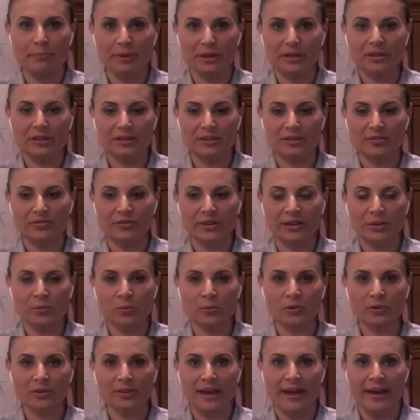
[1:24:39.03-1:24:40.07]
but it's a
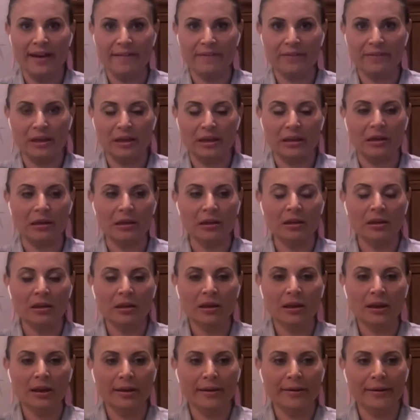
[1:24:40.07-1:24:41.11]
fight worth having.
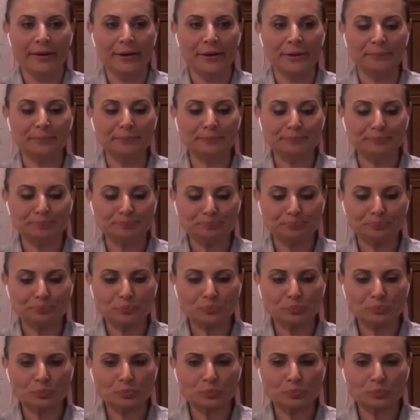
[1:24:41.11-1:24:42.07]
Um,